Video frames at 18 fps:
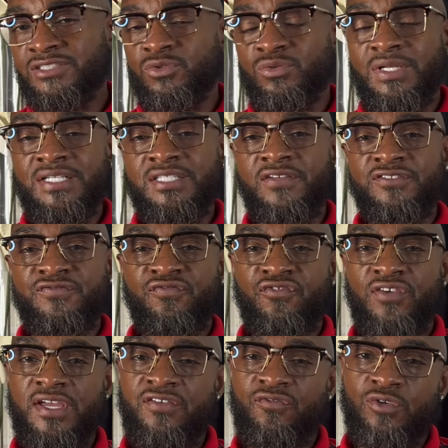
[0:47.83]
or like the
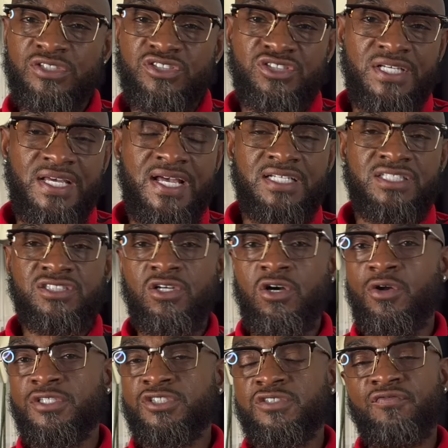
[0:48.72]
favorite jazz
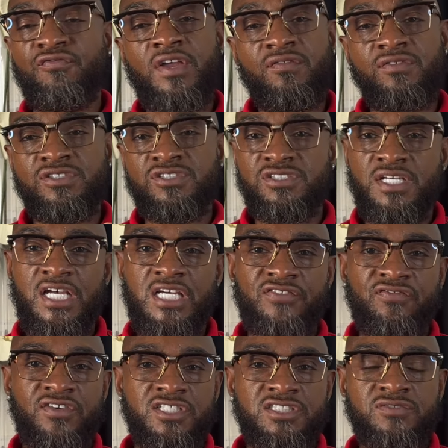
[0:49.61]
song at your favorite jazz
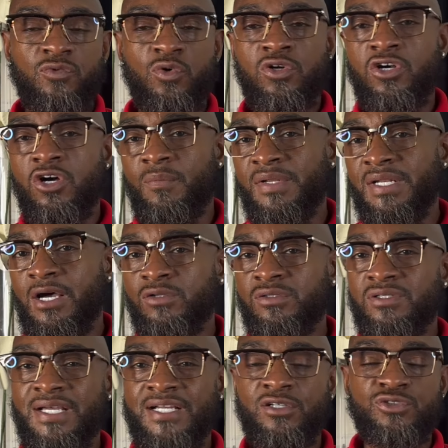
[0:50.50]
festival coming
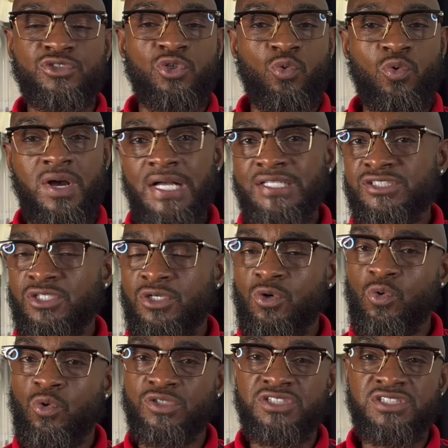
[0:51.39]
out, like a Toronto
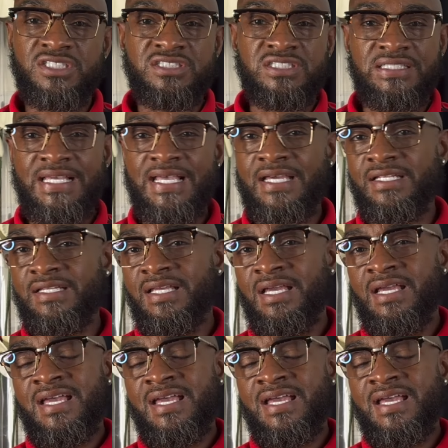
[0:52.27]
or Cincinnati.